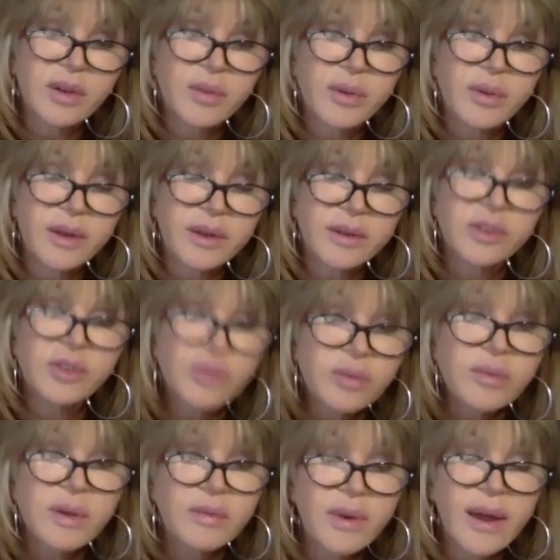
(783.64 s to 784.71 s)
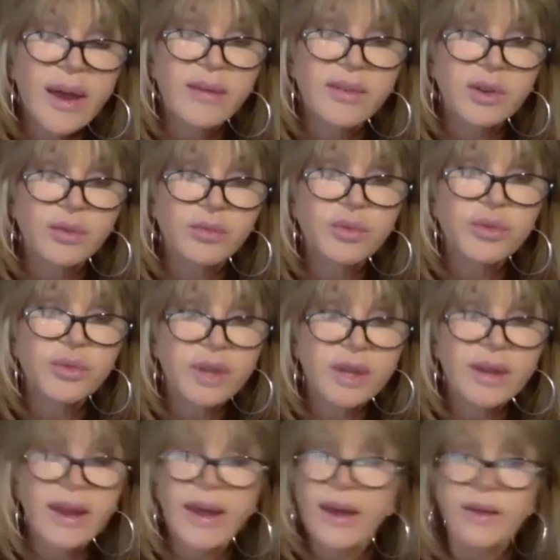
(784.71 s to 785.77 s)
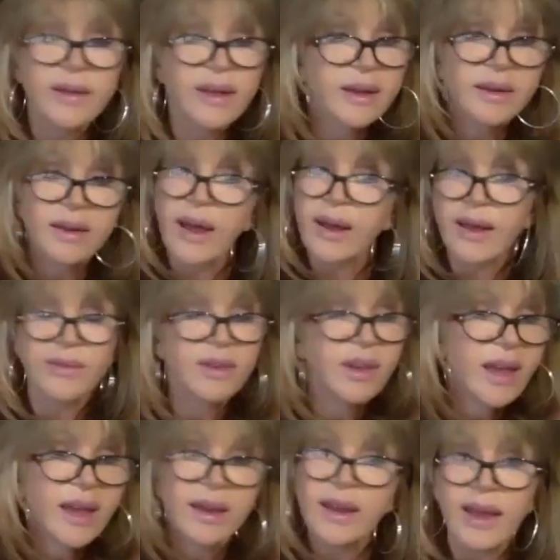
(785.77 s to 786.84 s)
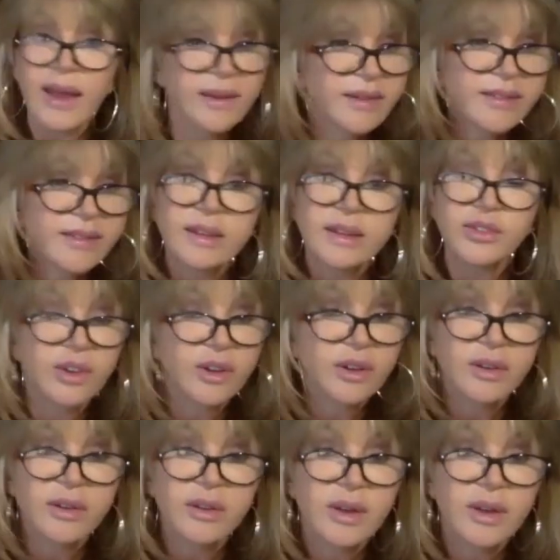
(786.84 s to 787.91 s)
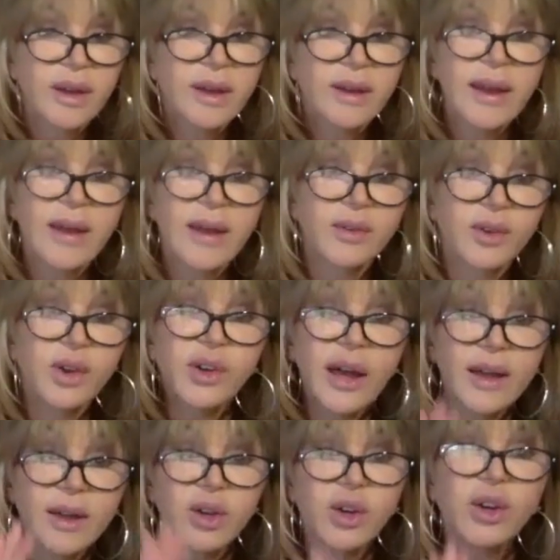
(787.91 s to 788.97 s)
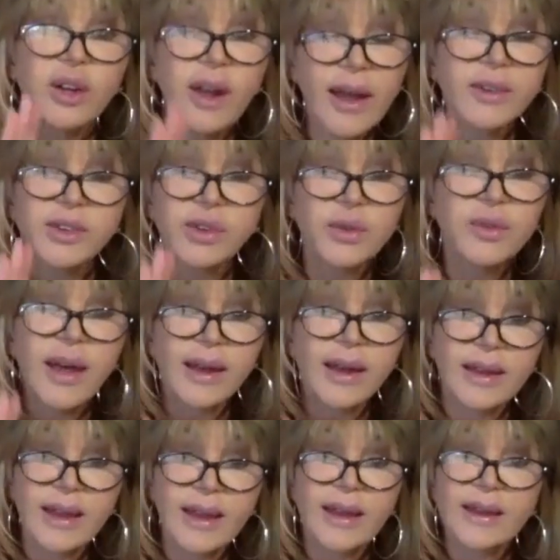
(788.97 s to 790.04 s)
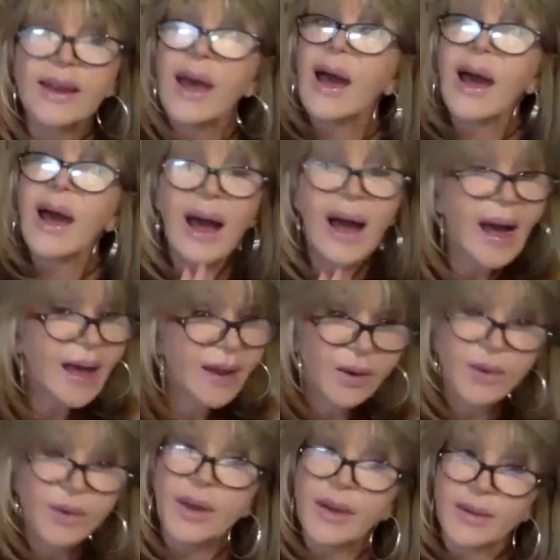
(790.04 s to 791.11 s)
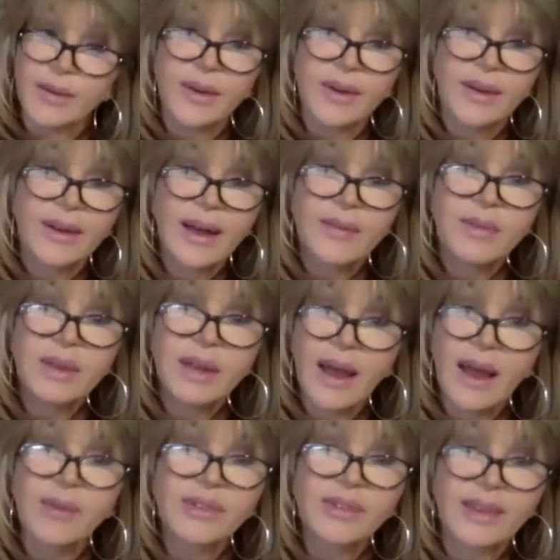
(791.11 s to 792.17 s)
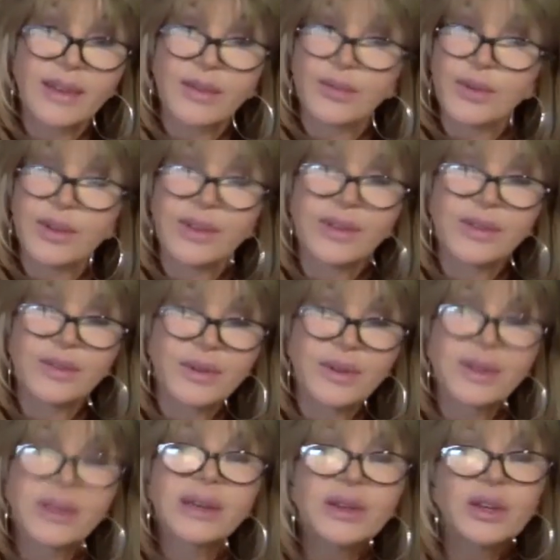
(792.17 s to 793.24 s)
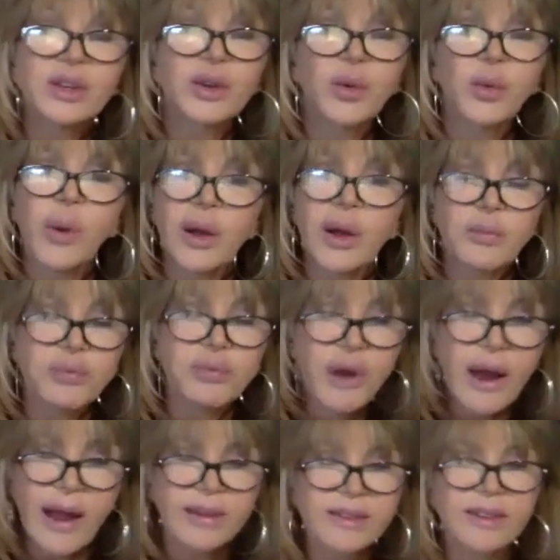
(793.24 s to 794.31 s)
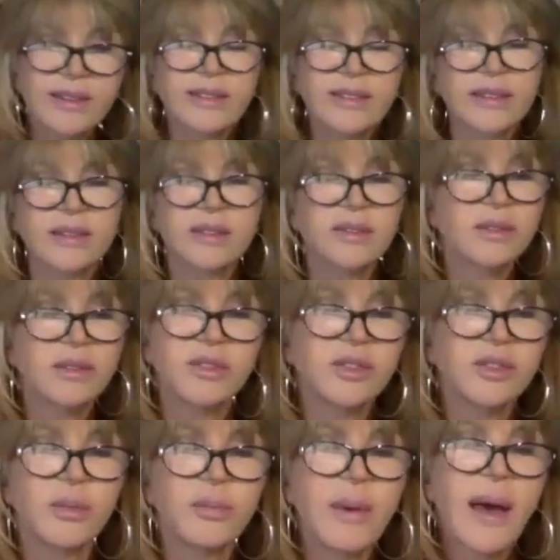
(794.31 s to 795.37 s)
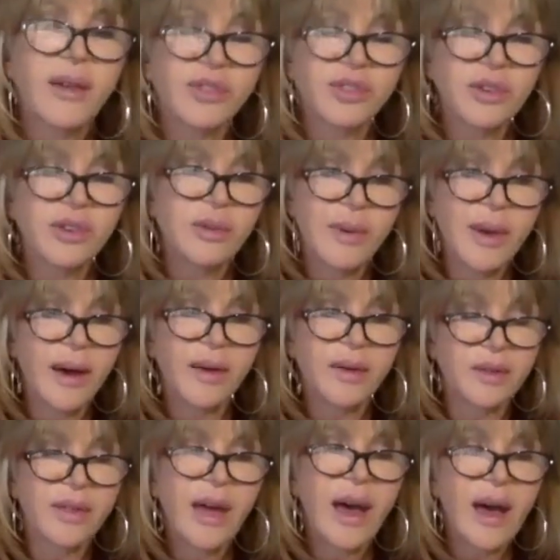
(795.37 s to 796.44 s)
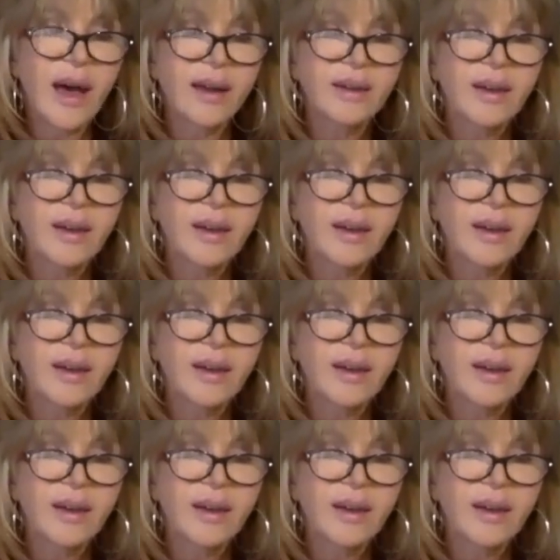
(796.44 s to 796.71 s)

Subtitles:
but I do remember having a root canal and not having any anesthesia. Now, could I do that again? I don't know. I mean, I was like really, really, you know, well practiced and, you know, passionate about that.